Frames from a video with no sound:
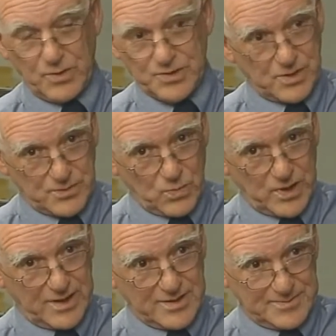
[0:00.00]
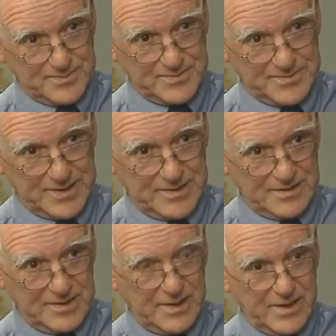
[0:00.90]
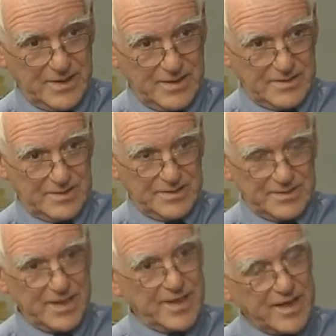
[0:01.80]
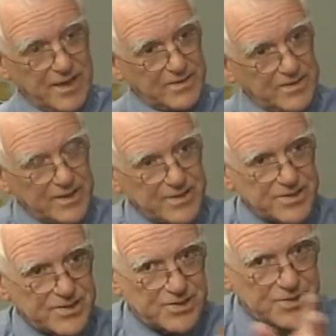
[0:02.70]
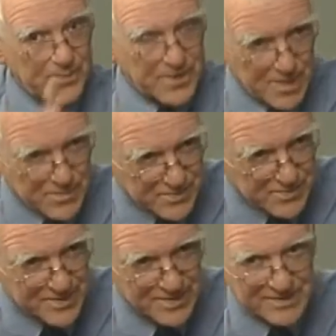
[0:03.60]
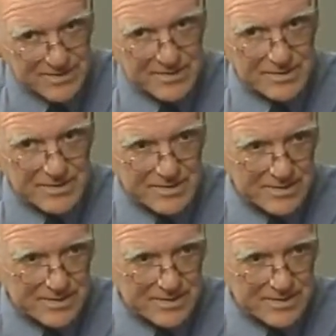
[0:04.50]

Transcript: Or else I can walk out. Okay. Well, let, okay, let's, let's change let's the... Stop the commissioner. You're right.